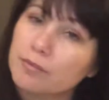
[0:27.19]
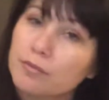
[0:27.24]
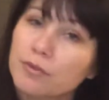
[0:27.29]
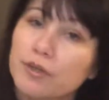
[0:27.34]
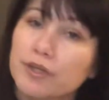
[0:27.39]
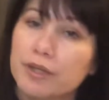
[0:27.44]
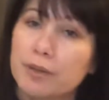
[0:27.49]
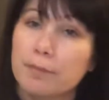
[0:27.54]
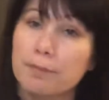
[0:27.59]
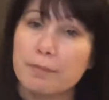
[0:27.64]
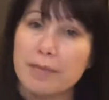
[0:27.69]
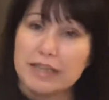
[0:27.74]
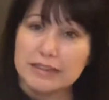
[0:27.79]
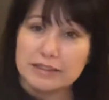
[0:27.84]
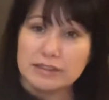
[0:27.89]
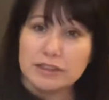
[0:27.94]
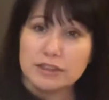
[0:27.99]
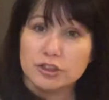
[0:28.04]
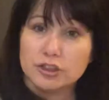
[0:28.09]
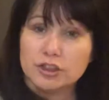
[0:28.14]
or the
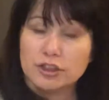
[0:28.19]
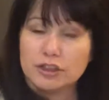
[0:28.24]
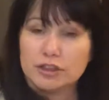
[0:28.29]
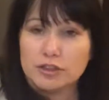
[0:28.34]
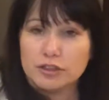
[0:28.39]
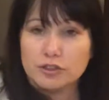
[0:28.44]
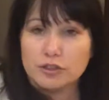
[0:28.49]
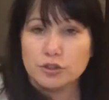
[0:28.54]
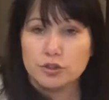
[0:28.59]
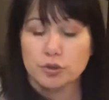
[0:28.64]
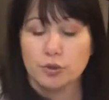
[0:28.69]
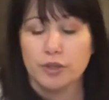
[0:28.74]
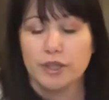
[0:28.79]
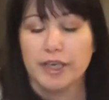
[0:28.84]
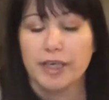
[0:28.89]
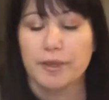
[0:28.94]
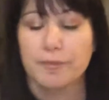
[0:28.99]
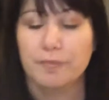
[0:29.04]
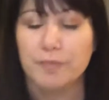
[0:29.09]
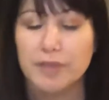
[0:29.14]
message in the
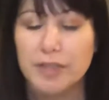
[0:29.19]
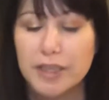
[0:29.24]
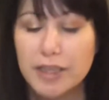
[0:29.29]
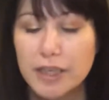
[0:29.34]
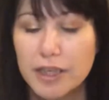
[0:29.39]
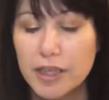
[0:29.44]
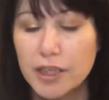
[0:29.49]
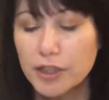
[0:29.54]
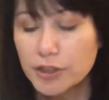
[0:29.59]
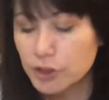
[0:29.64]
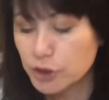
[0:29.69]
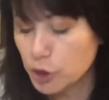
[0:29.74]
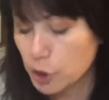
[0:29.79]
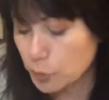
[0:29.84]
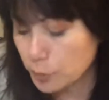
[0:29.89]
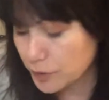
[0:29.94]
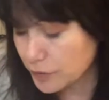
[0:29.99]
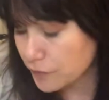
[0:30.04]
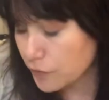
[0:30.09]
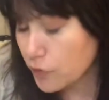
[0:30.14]
story. So
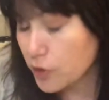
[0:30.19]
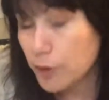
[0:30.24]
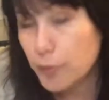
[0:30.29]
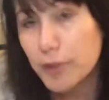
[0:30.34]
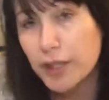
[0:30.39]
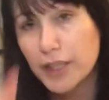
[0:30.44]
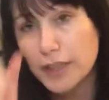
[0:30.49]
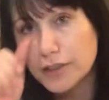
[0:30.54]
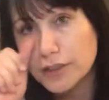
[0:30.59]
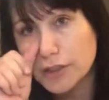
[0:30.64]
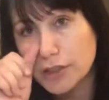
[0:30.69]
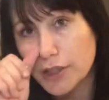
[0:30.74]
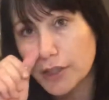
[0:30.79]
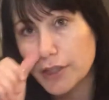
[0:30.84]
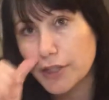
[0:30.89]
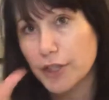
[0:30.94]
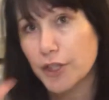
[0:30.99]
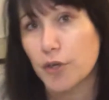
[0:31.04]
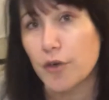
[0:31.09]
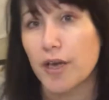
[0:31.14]
before we get
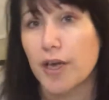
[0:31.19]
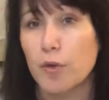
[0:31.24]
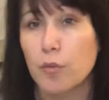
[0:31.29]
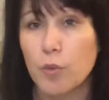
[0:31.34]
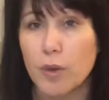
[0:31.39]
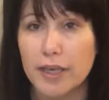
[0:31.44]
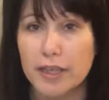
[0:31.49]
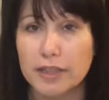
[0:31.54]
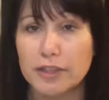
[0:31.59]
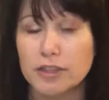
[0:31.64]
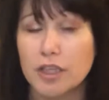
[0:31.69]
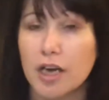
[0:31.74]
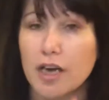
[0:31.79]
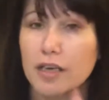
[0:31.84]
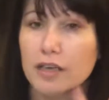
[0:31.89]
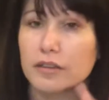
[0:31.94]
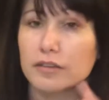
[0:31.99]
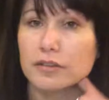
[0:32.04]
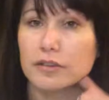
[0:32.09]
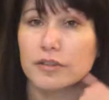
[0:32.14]
started though, I want to
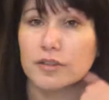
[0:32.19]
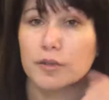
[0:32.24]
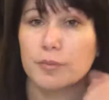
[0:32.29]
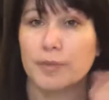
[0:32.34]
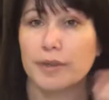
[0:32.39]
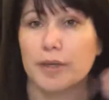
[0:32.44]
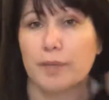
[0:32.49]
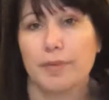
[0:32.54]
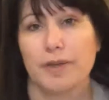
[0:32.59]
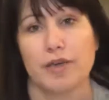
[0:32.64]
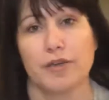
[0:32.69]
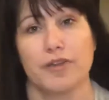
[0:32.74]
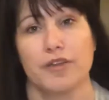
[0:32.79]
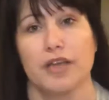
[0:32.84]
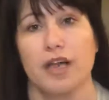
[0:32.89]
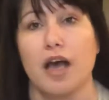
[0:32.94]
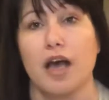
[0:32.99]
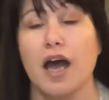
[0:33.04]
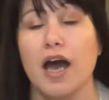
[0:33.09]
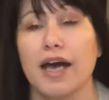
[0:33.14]
talk a little bit about the
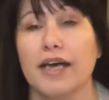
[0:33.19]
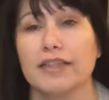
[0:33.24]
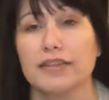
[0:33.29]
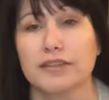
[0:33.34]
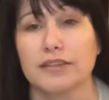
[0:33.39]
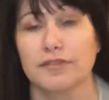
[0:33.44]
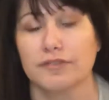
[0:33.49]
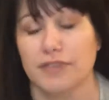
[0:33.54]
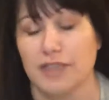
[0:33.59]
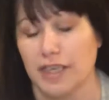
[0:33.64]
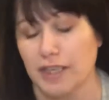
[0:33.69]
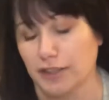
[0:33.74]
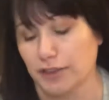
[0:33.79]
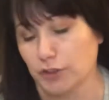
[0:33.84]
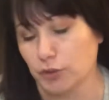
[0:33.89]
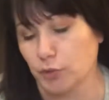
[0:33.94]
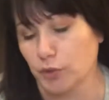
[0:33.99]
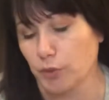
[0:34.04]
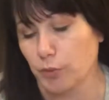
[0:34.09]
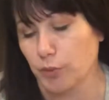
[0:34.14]
kinds of
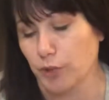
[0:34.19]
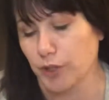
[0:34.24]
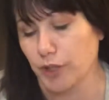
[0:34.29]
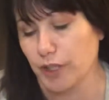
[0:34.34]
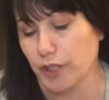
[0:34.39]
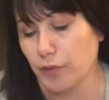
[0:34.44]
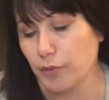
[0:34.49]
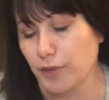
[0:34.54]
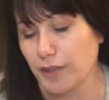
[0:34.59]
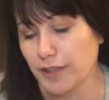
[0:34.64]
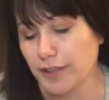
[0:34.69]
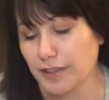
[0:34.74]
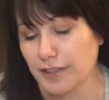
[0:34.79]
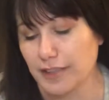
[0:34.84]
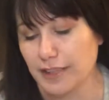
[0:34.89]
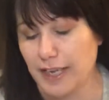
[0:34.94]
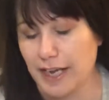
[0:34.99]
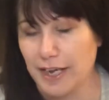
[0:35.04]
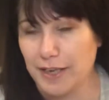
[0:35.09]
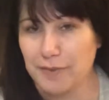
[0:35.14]
text we're working with
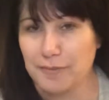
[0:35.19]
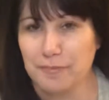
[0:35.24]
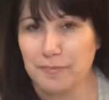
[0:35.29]
today.